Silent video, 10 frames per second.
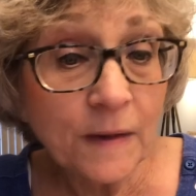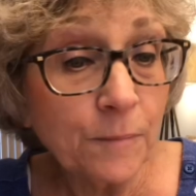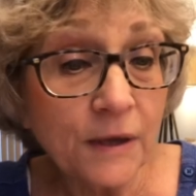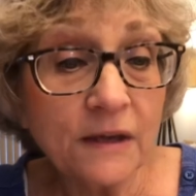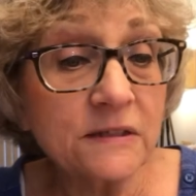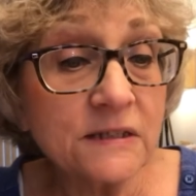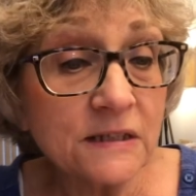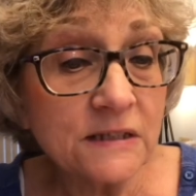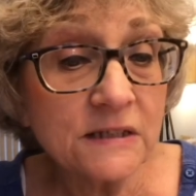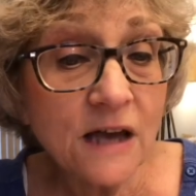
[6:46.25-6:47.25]
Peace
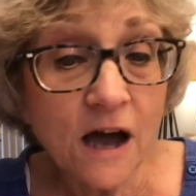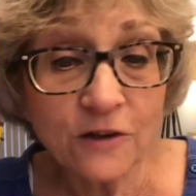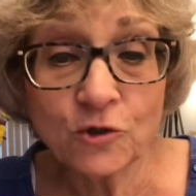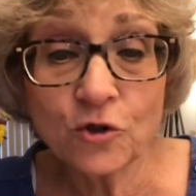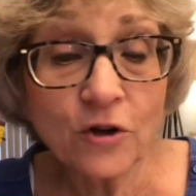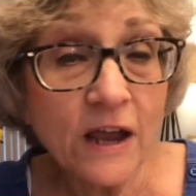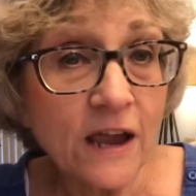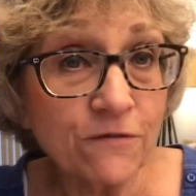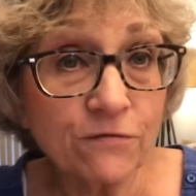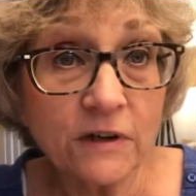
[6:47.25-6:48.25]
is under
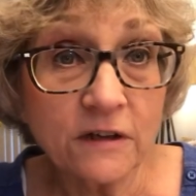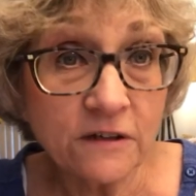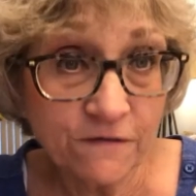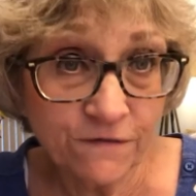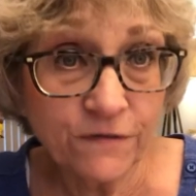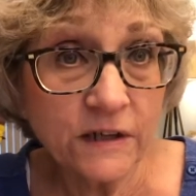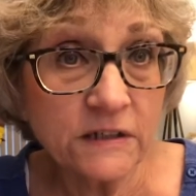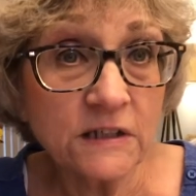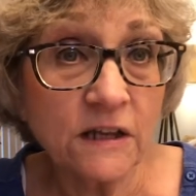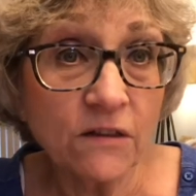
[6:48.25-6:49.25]
every
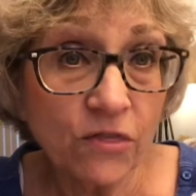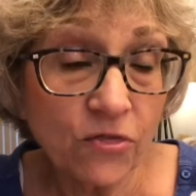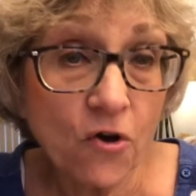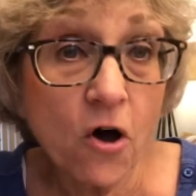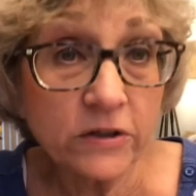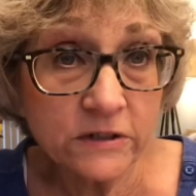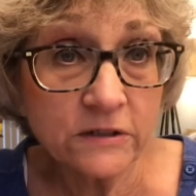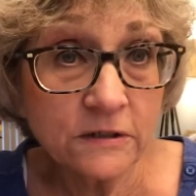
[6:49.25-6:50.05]
conflicting thought